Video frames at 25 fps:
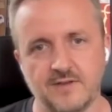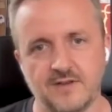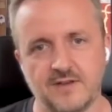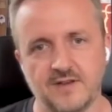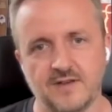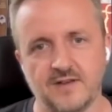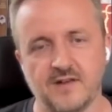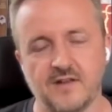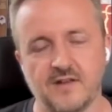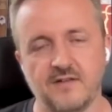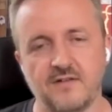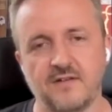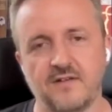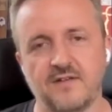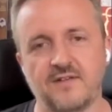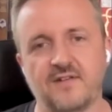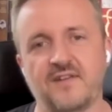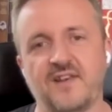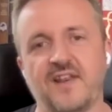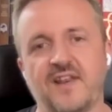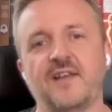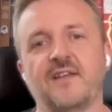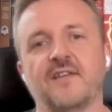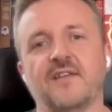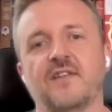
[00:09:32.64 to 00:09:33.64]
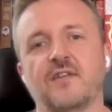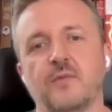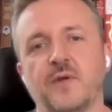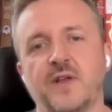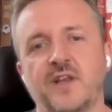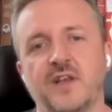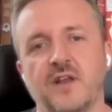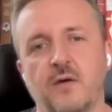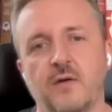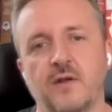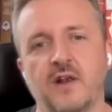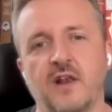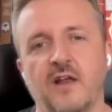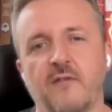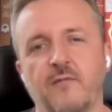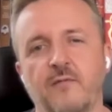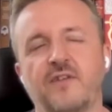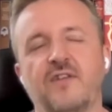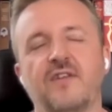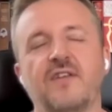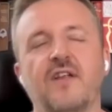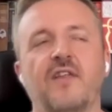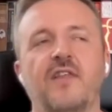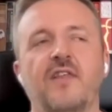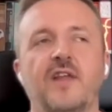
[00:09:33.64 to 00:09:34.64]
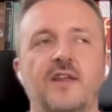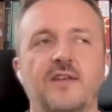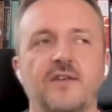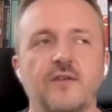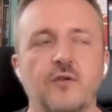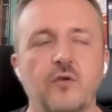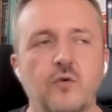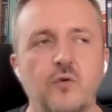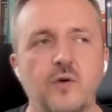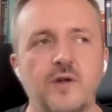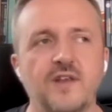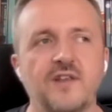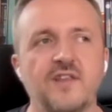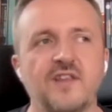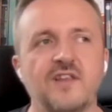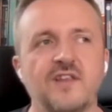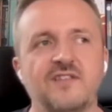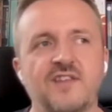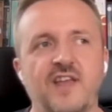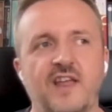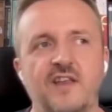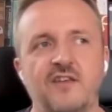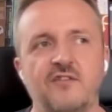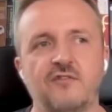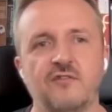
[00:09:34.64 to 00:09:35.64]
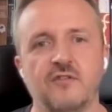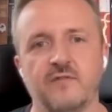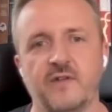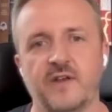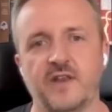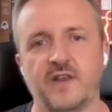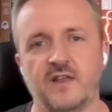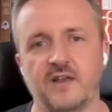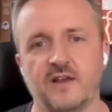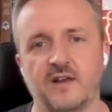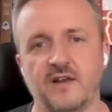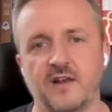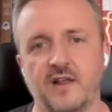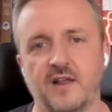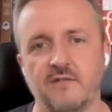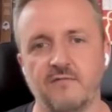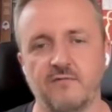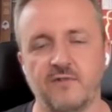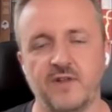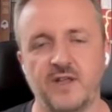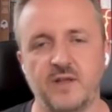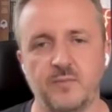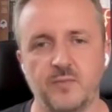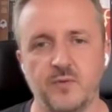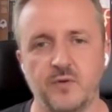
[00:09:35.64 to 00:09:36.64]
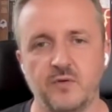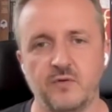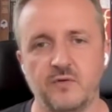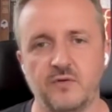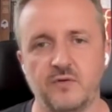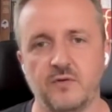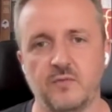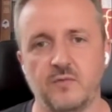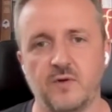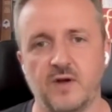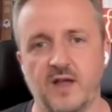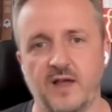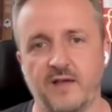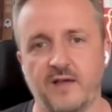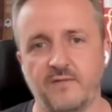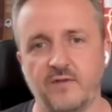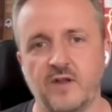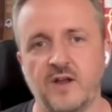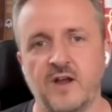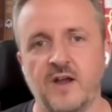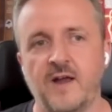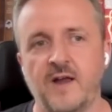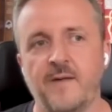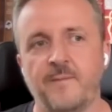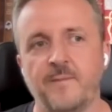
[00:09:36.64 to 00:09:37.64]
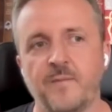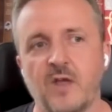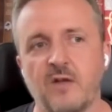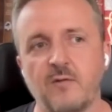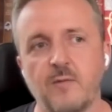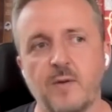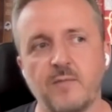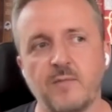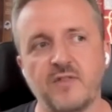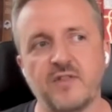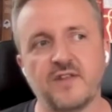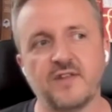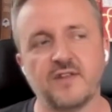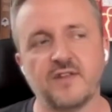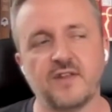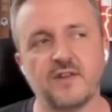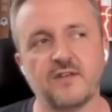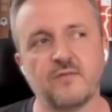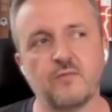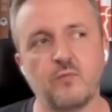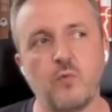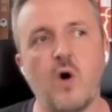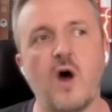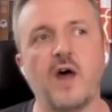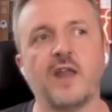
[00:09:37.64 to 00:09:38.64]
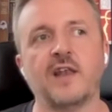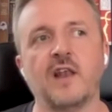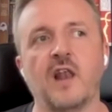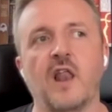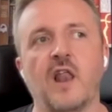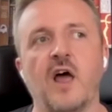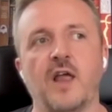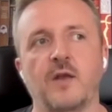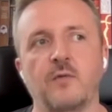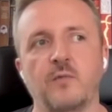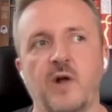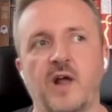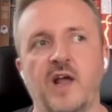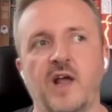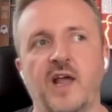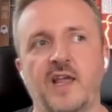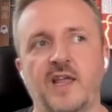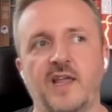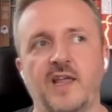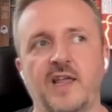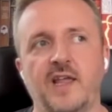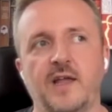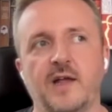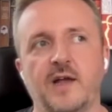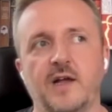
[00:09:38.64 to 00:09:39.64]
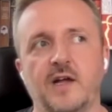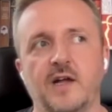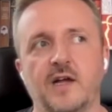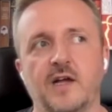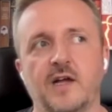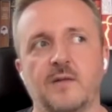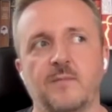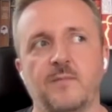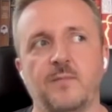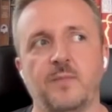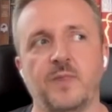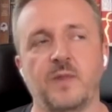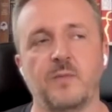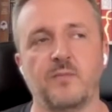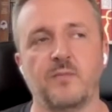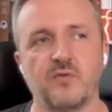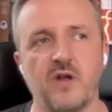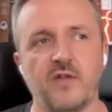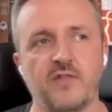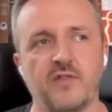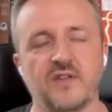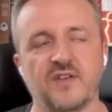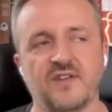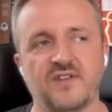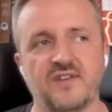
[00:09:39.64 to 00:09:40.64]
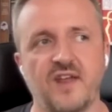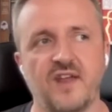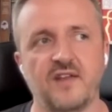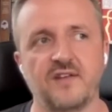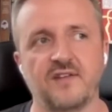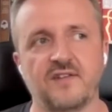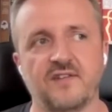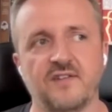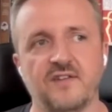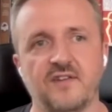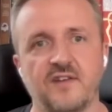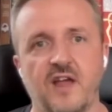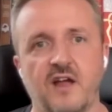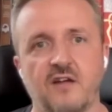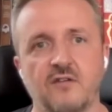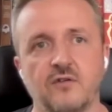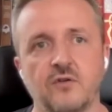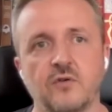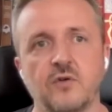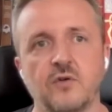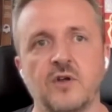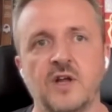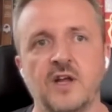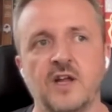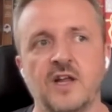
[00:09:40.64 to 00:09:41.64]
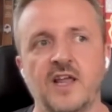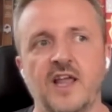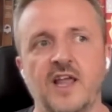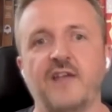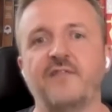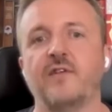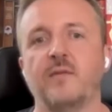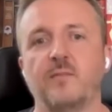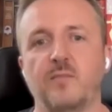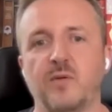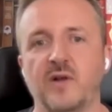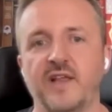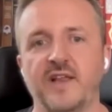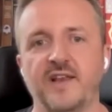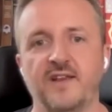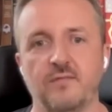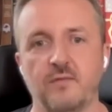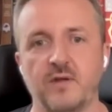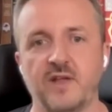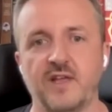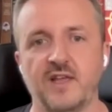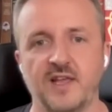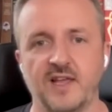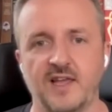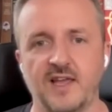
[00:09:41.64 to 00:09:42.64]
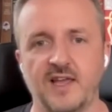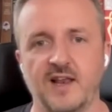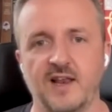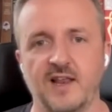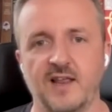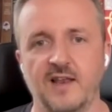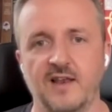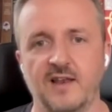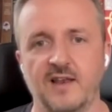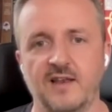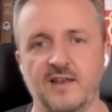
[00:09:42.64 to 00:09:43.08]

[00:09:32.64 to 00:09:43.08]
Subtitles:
you know, scenes that we know and love, which is, I think, is always the danger of any kind of like reboot or what have you. I remember there's one line where the brother says to Naru, "If it bleeds, we can kill it."